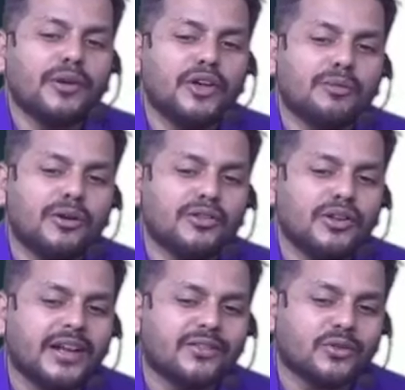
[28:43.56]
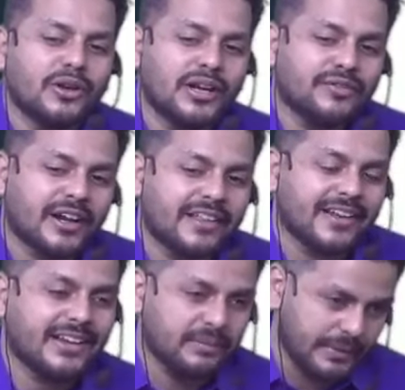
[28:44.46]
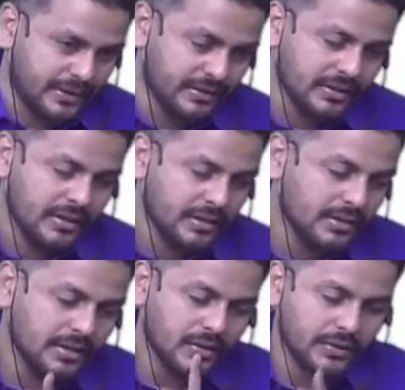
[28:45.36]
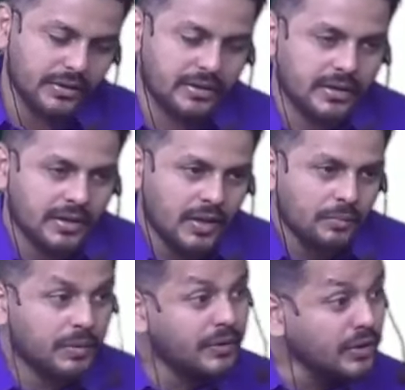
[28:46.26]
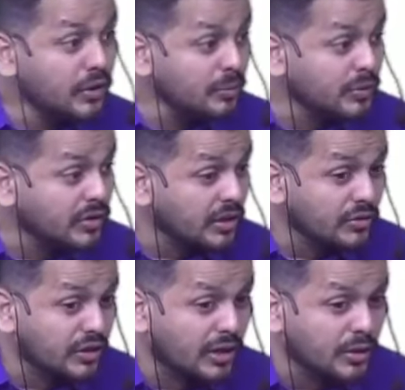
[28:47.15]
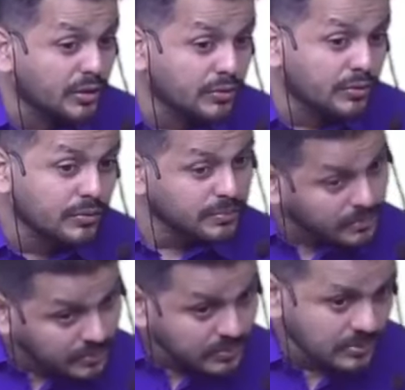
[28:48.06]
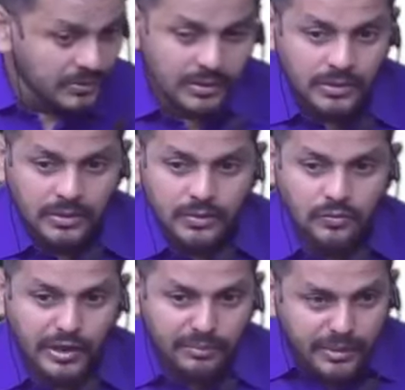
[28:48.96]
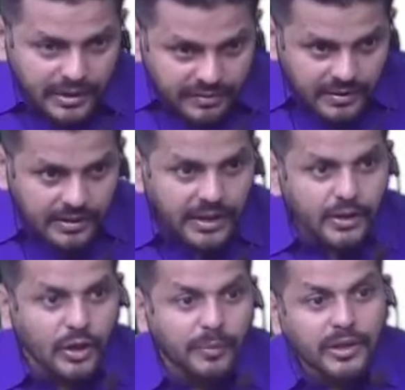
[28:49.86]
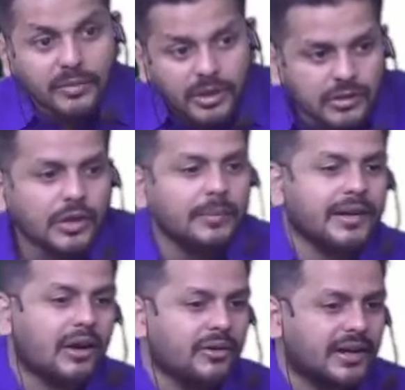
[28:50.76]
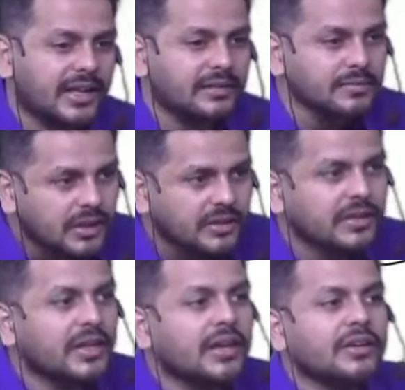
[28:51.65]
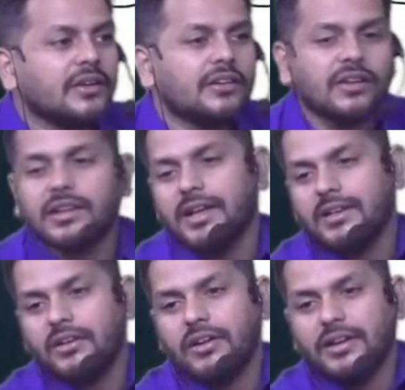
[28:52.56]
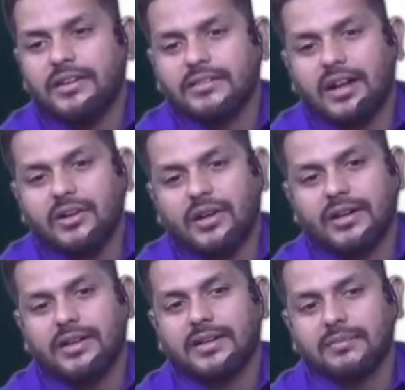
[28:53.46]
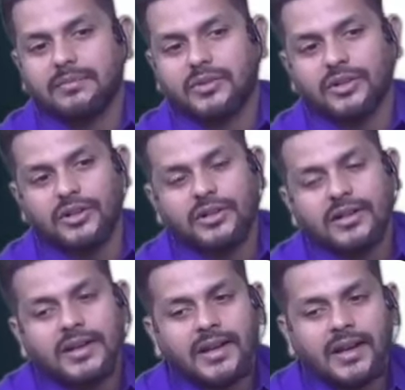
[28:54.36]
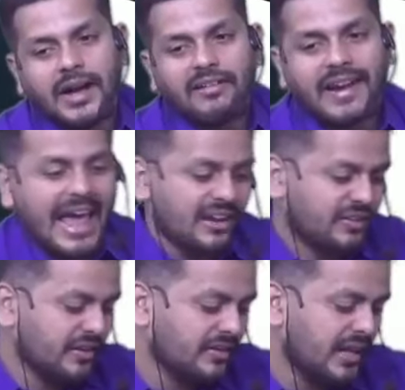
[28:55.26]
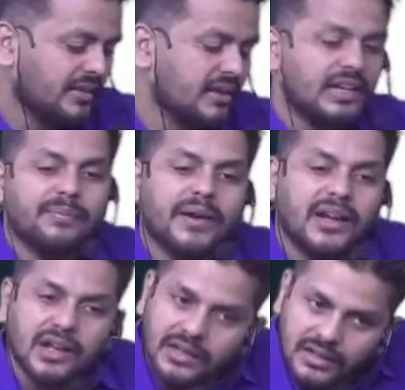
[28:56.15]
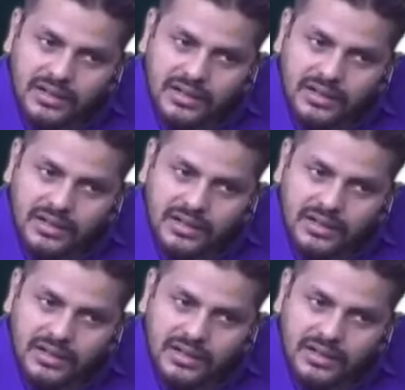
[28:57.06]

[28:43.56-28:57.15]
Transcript: your mouth, you will get scolded for another 10 minutes. But when you know mistake is not yours, 1 minute when they try to open your mouth, you will be counter-attacked. You know that, you know, it is not your idea. So, our actions also depend on